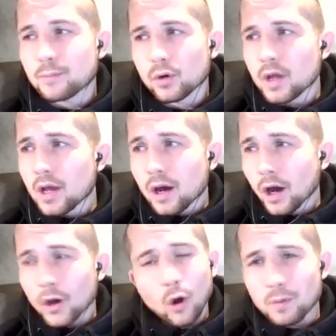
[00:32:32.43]
But I
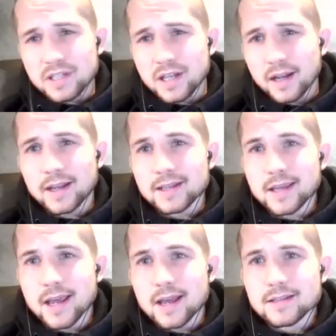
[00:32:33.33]
hope it's not against
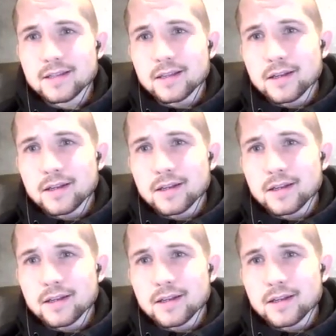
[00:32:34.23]
Diaz.